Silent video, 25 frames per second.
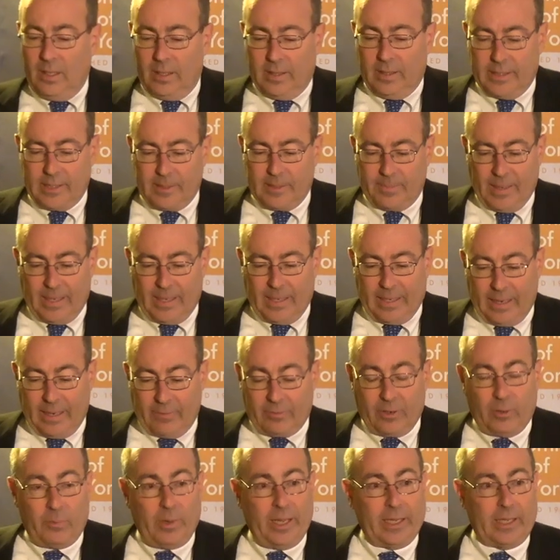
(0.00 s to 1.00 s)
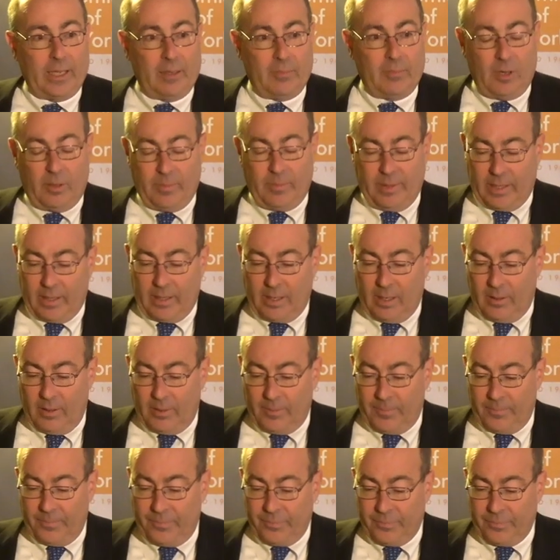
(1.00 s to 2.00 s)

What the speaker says: than spending every waking moment at home.